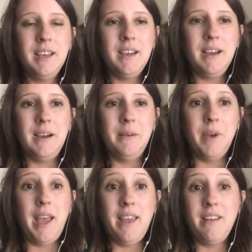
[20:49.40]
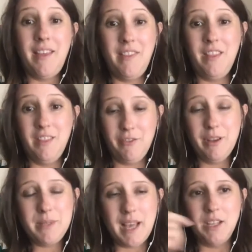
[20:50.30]
And then the
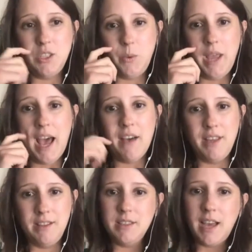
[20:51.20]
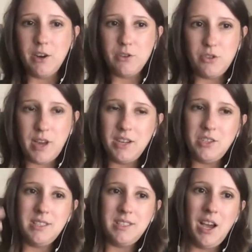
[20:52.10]
flip side, do we have insider
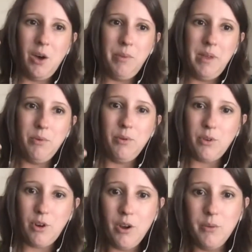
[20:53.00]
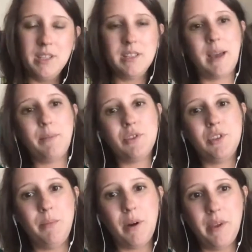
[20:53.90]
strategies to help people grow in
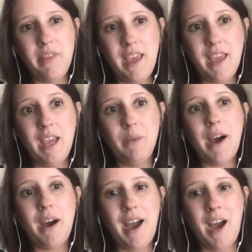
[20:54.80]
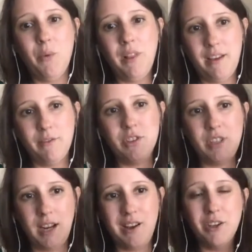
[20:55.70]
discipleship? Are we thinking about how we leverage
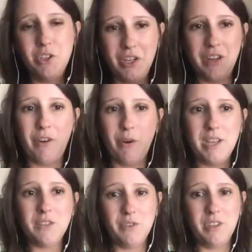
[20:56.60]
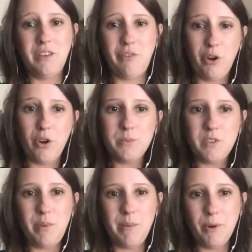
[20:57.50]
technology in different ways for the different groups
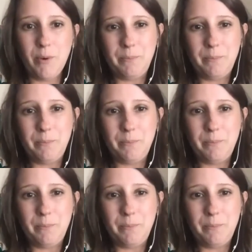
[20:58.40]
of people?